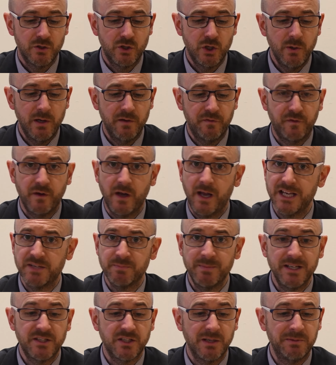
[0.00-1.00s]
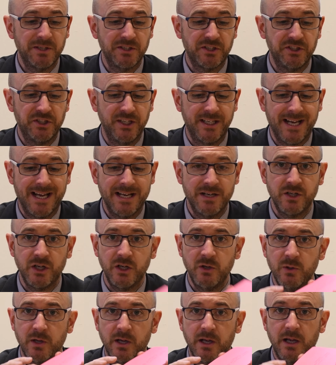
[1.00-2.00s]
do it for as many subjects as you can
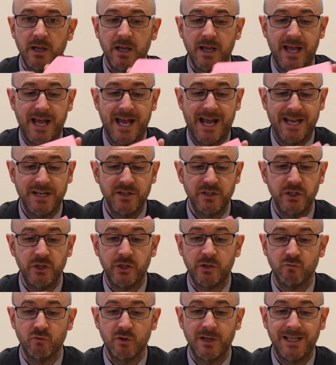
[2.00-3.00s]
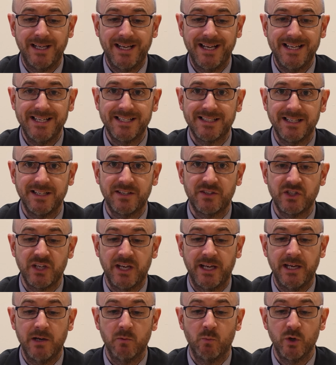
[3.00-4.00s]
do, and you can really easily
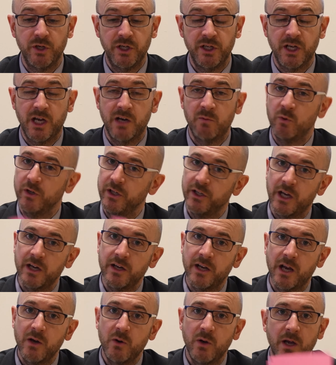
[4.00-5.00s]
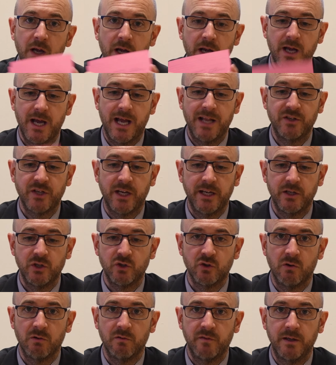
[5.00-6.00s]
see what you know and what you don't know and take
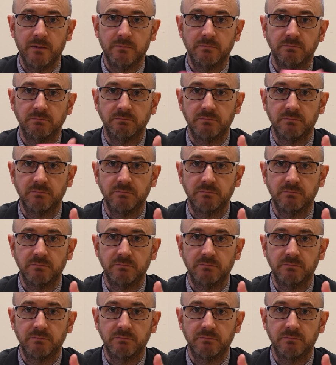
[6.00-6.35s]
control of it.